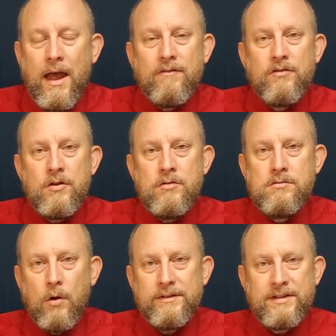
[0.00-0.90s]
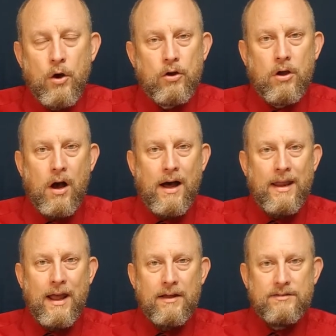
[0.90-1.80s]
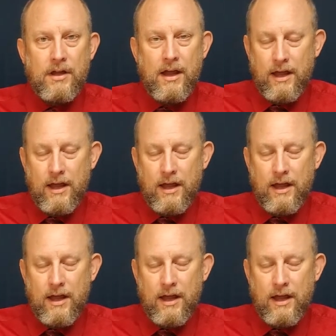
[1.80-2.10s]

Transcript: have you noticed how God has,